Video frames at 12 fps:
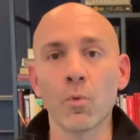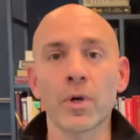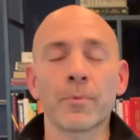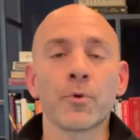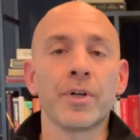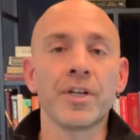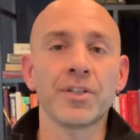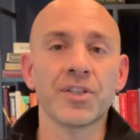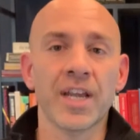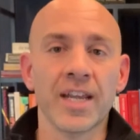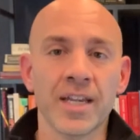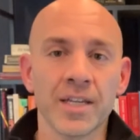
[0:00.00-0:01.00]
What I'm going to
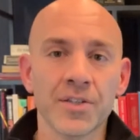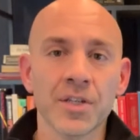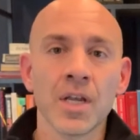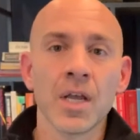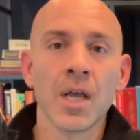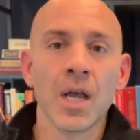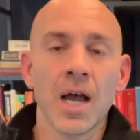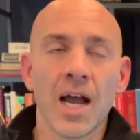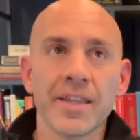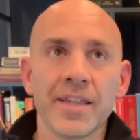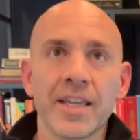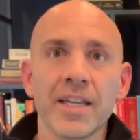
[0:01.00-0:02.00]
say is I
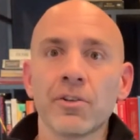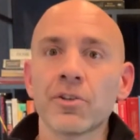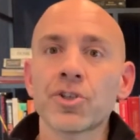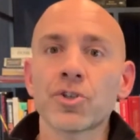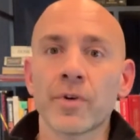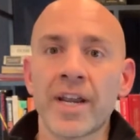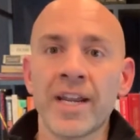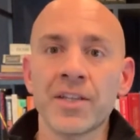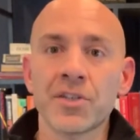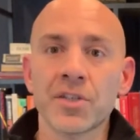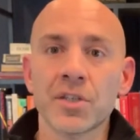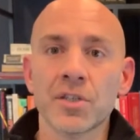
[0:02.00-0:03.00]
think it
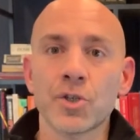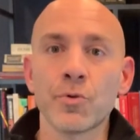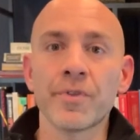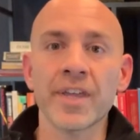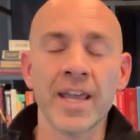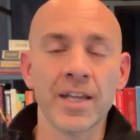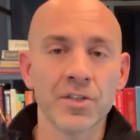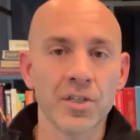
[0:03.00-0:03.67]
illustrates two things.